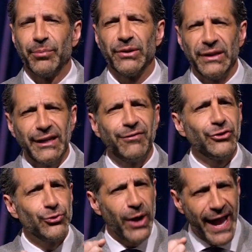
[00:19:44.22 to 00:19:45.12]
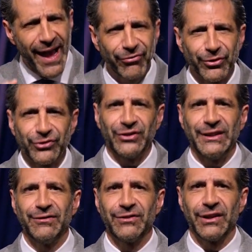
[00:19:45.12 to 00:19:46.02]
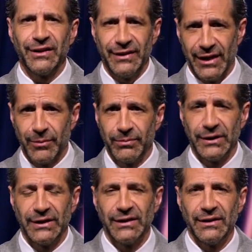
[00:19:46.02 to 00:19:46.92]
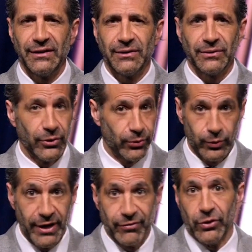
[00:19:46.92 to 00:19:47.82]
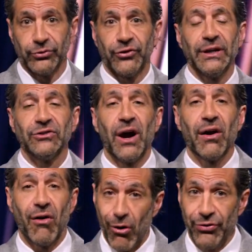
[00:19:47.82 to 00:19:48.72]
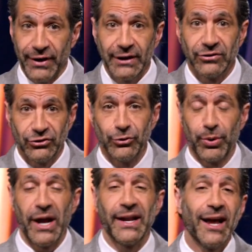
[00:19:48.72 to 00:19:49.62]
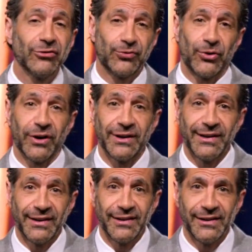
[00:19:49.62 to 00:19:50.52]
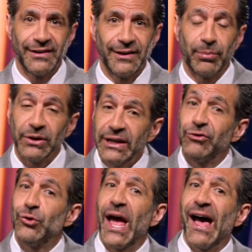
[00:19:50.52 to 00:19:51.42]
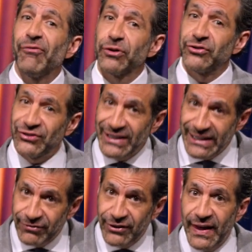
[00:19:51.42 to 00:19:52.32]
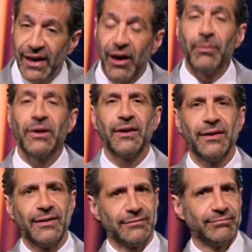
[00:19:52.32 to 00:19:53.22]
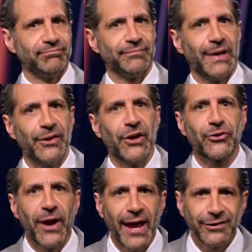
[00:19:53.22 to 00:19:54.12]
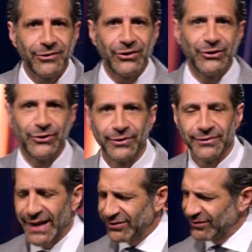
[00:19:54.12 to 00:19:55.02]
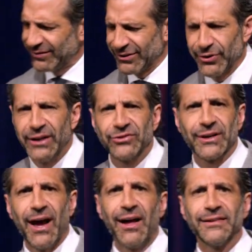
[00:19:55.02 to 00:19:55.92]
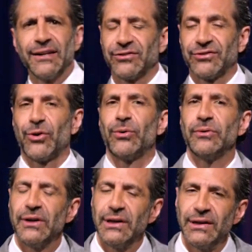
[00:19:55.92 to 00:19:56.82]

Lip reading: Believe you have received them, whatever those things are, all things that you pray and ask for. Believe you have received them and they're granted to you. That's the grace of God. That's so